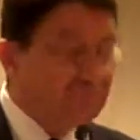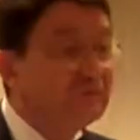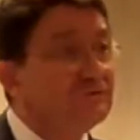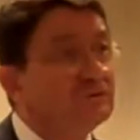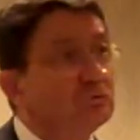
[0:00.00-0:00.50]

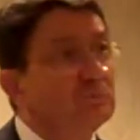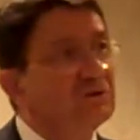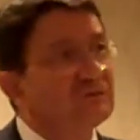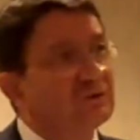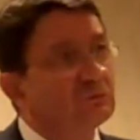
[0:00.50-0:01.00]

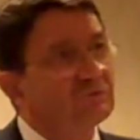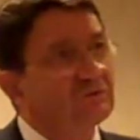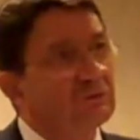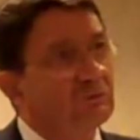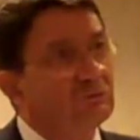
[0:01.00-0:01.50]
52% was
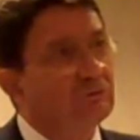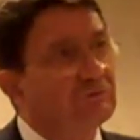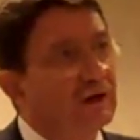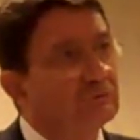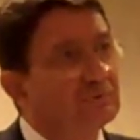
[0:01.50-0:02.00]
the growth
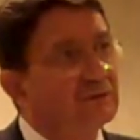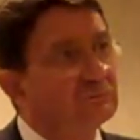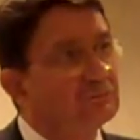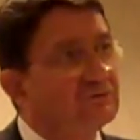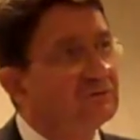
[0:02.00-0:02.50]
of
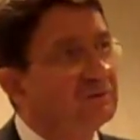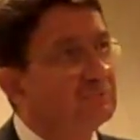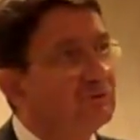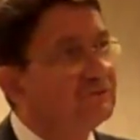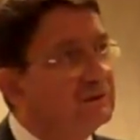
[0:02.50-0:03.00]
outbound tourism
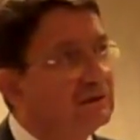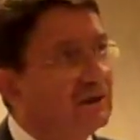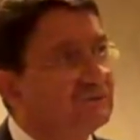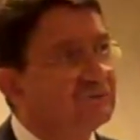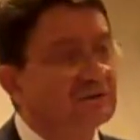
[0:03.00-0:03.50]
in Brazil
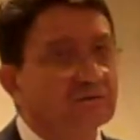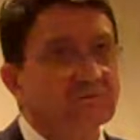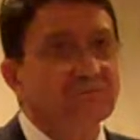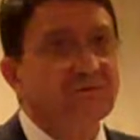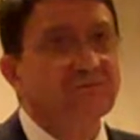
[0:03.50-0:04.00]
last year.
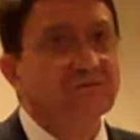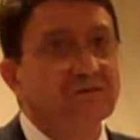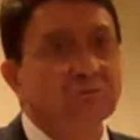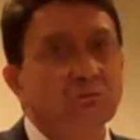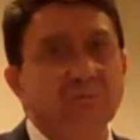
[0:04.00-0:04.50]

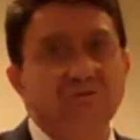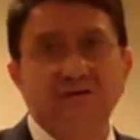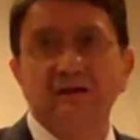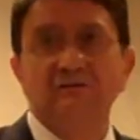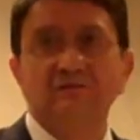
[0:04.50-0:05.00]

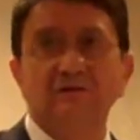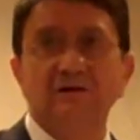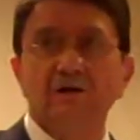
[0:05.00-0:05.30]
52%.